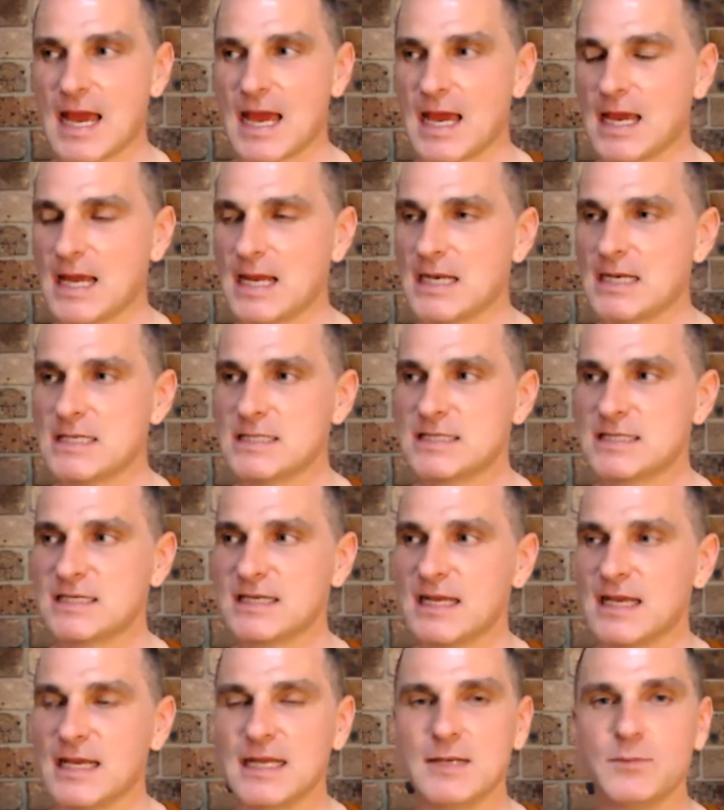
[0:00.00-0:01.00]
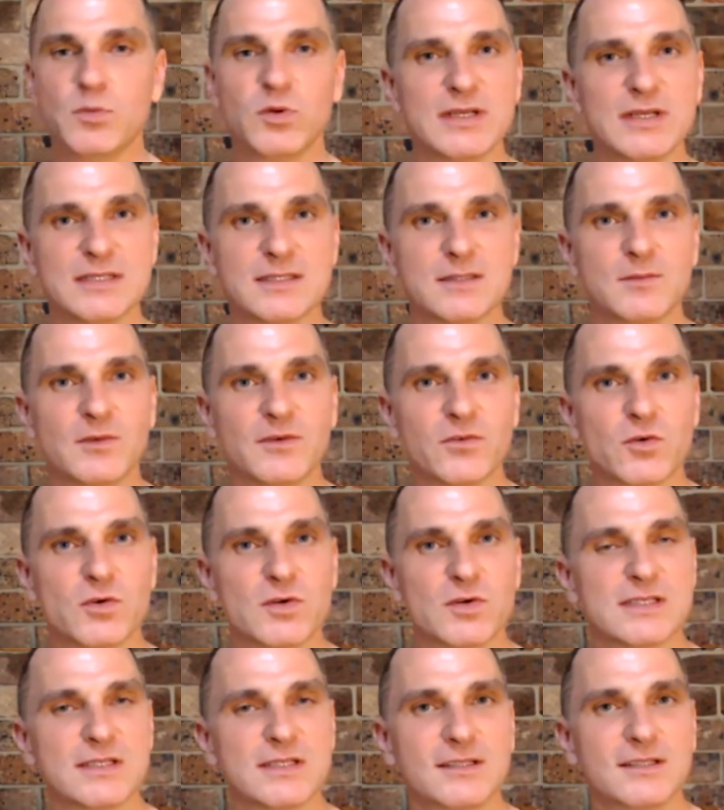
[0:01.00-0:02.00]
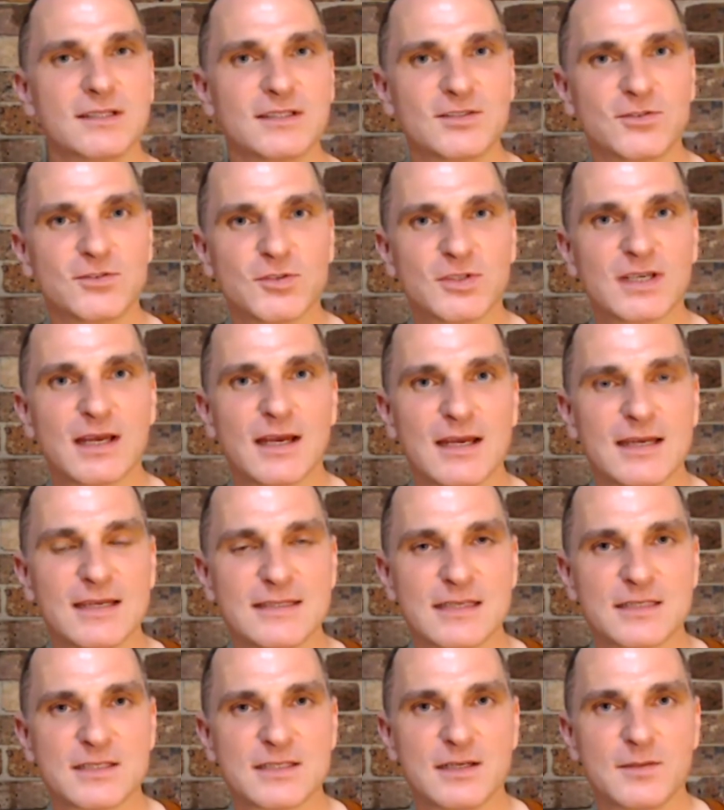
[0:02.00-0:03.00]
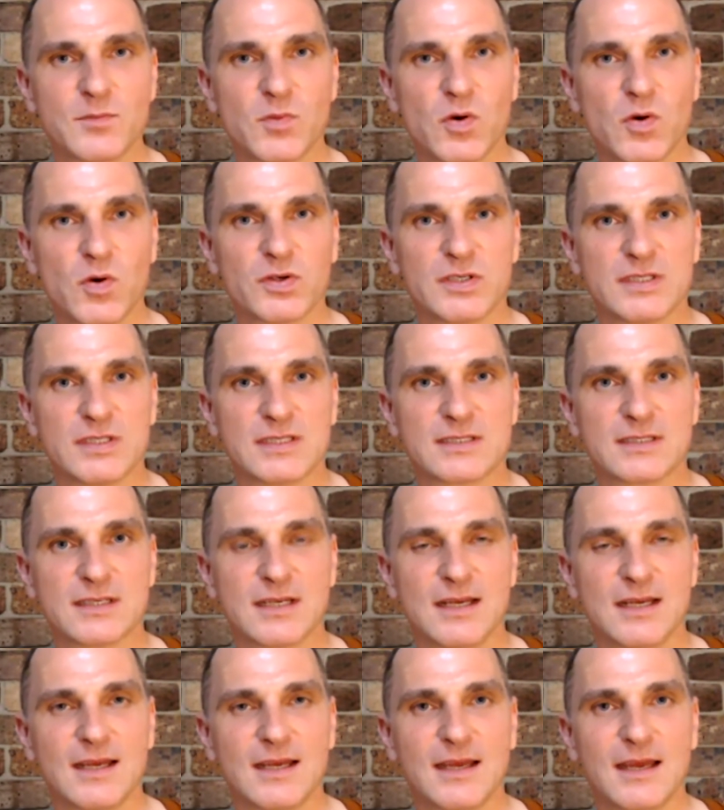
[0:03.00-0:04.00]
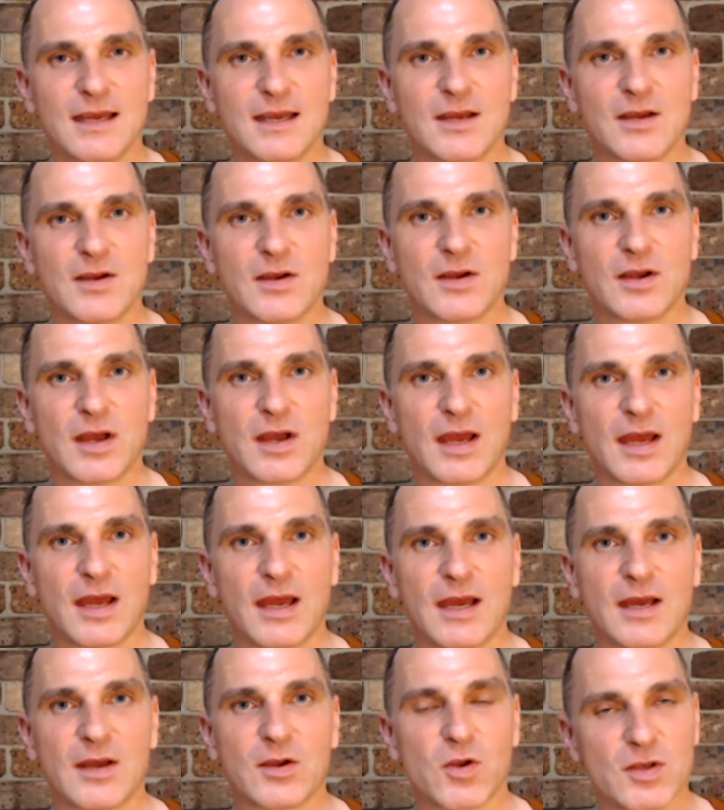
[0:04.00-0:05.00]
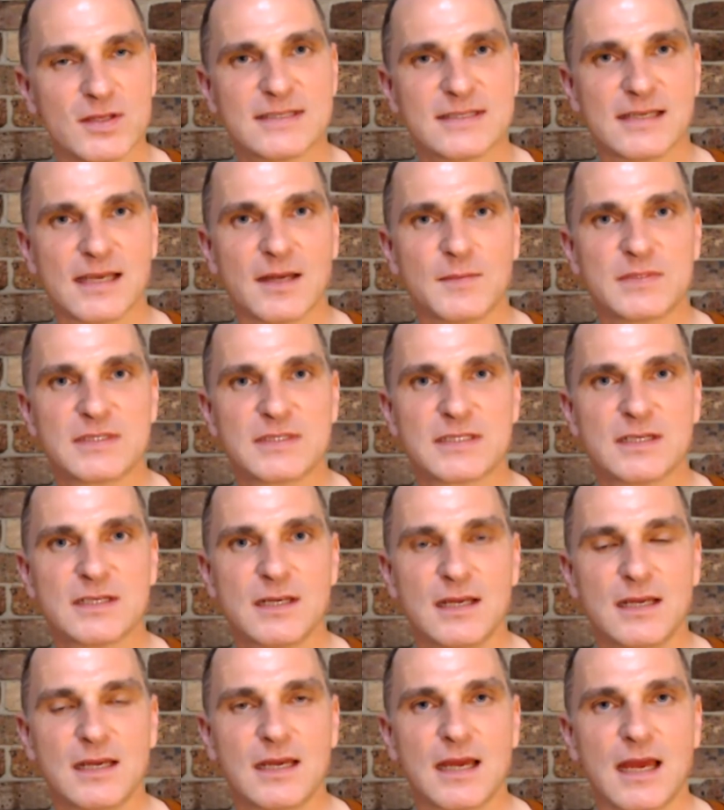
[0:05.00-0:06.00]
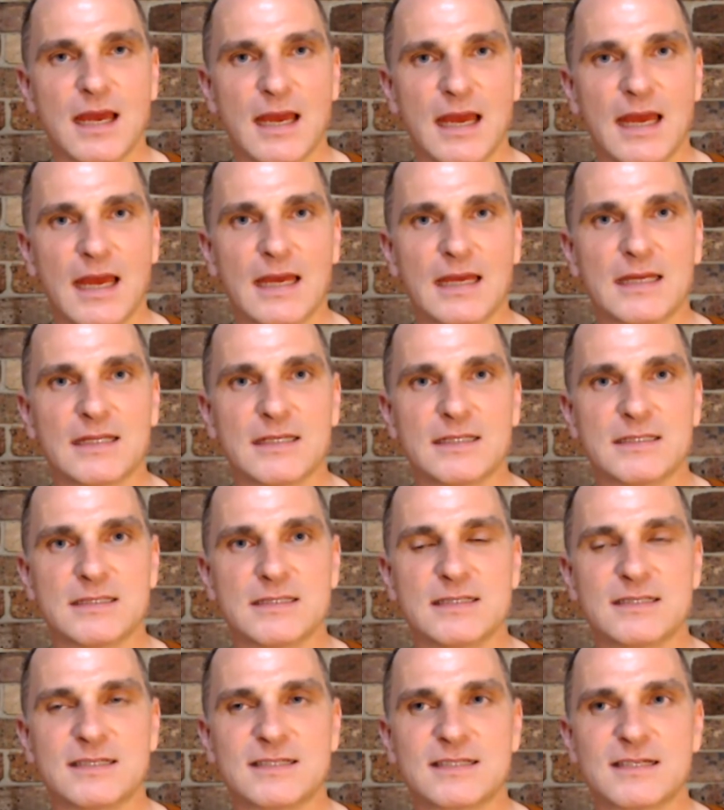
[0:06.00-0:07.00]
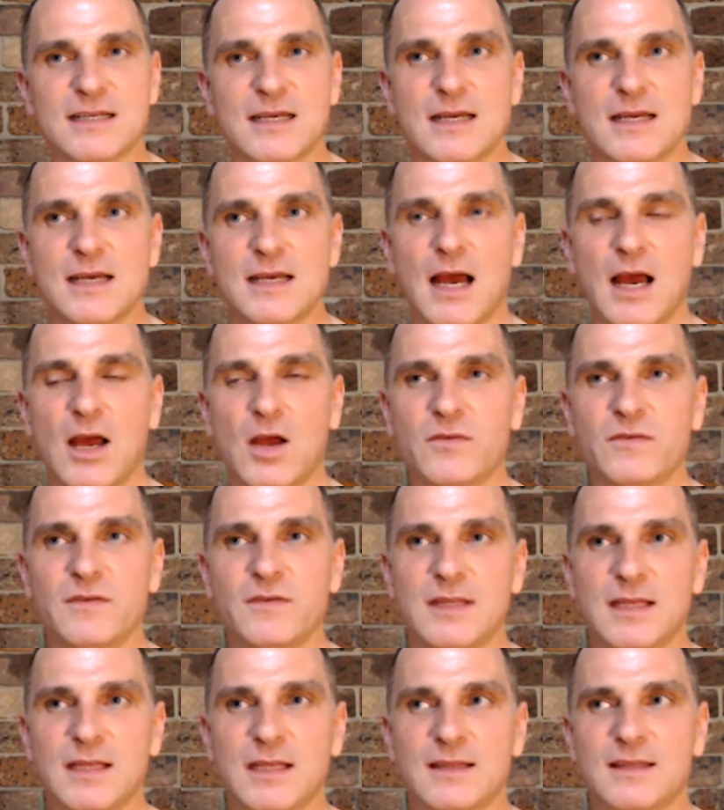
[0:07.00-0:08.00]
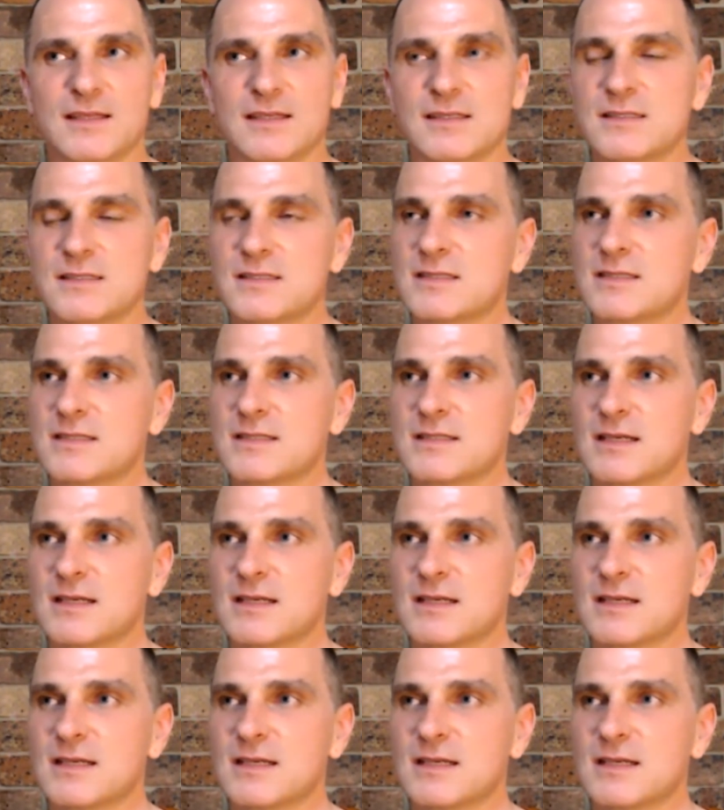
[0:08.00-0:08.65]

And in Buddhism, of course, dukkha is such an important concept. And I often think that